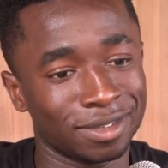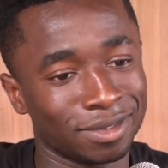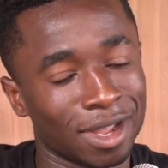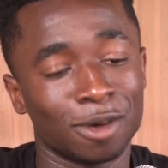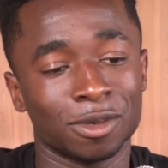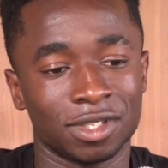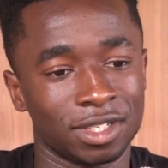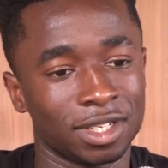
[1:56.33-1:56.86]
I
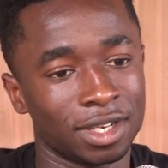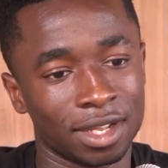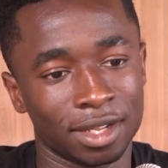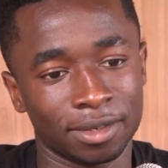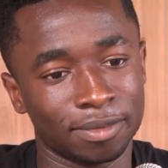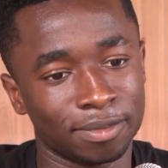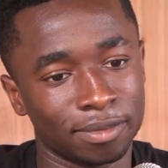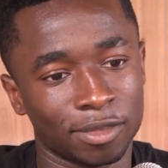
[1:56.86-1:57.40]
would say that,
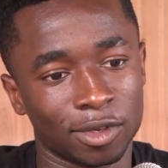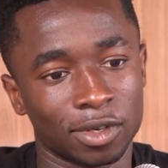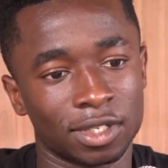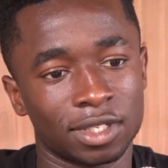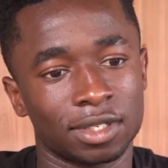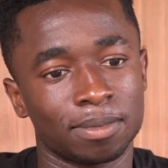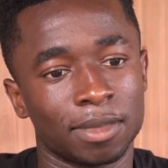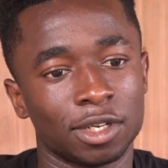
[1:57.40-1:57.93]

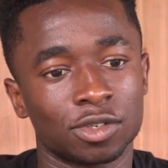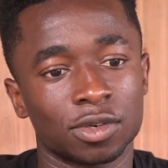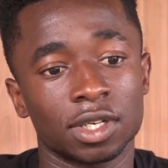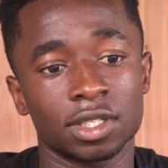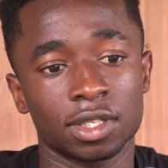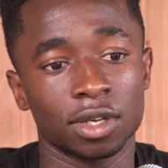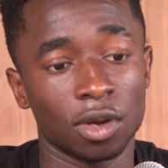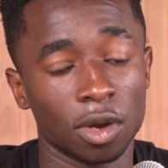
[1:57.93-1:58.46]
because my
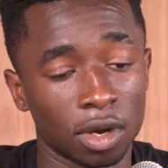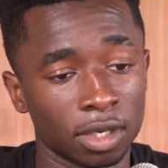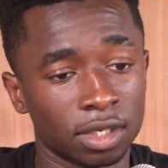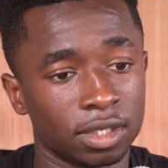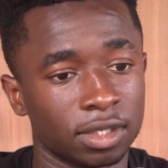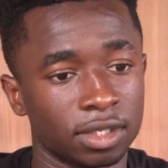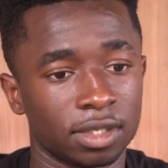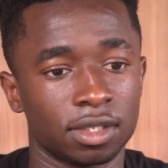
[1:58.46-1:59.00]
trust in God
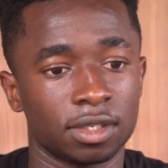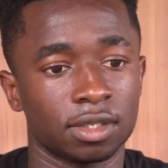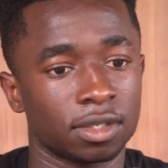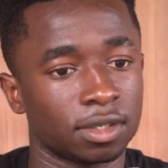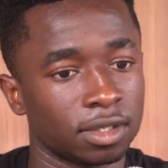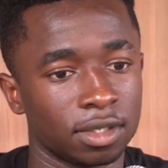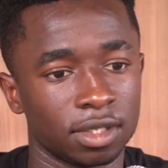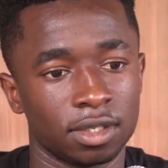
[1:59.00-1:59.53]
is
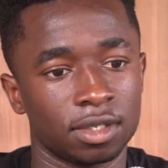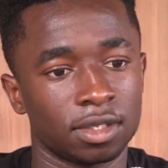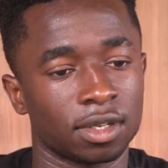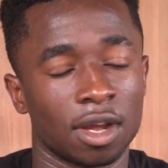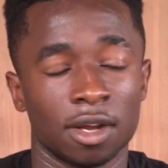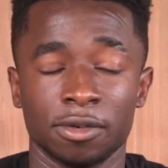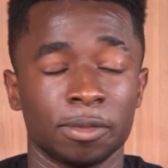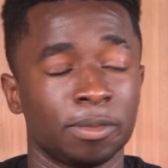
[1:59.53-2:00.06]

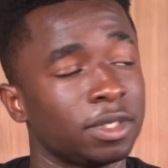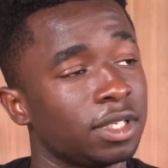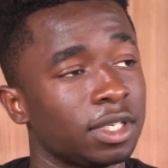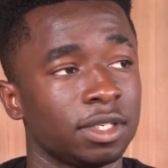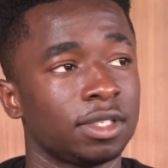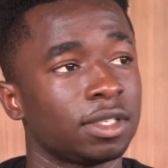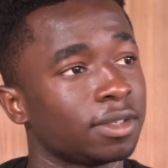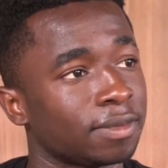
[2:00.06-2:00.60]

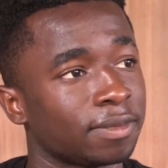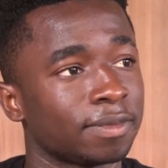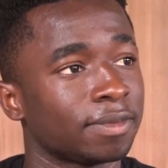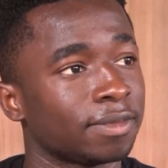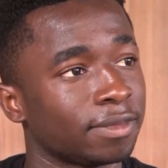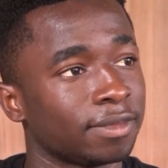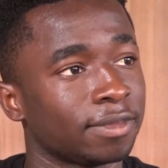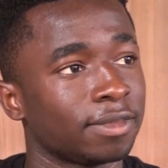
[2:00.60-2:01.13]
100%.
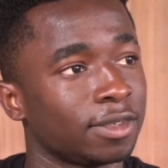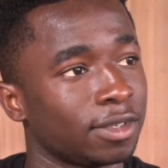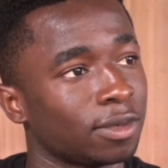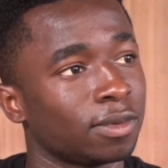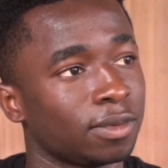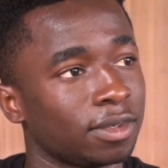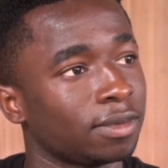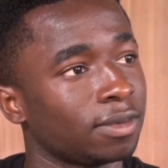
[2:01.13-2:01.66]

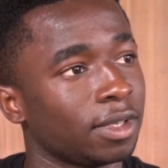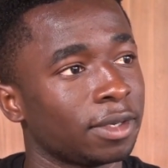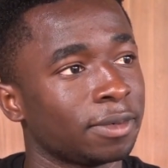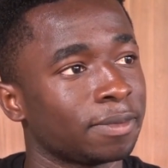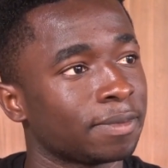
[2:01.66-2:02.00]
So yeah.